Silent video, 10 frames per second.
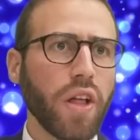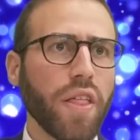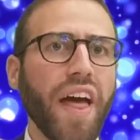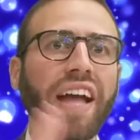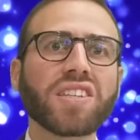
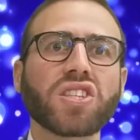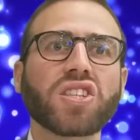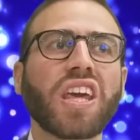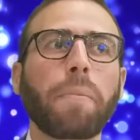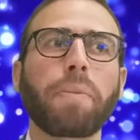That's
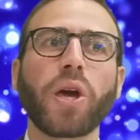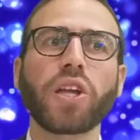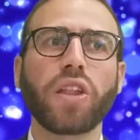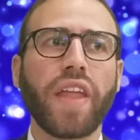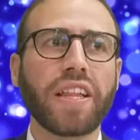the
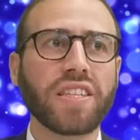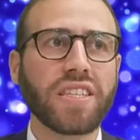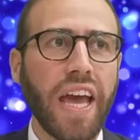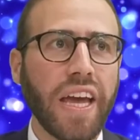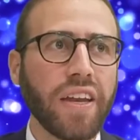opinion that
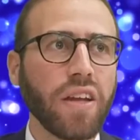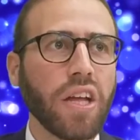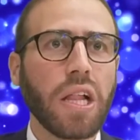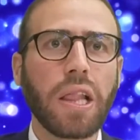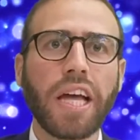said,
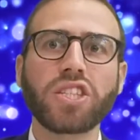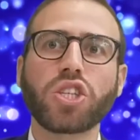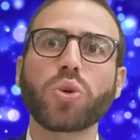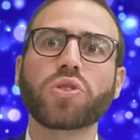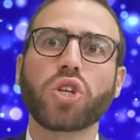
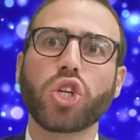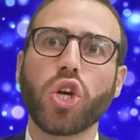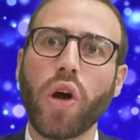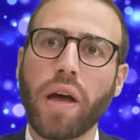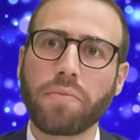let's use the
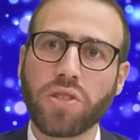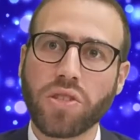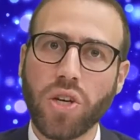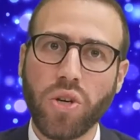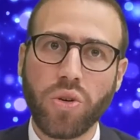Shoham
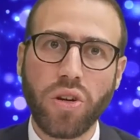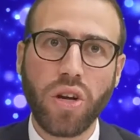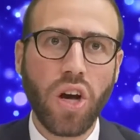stone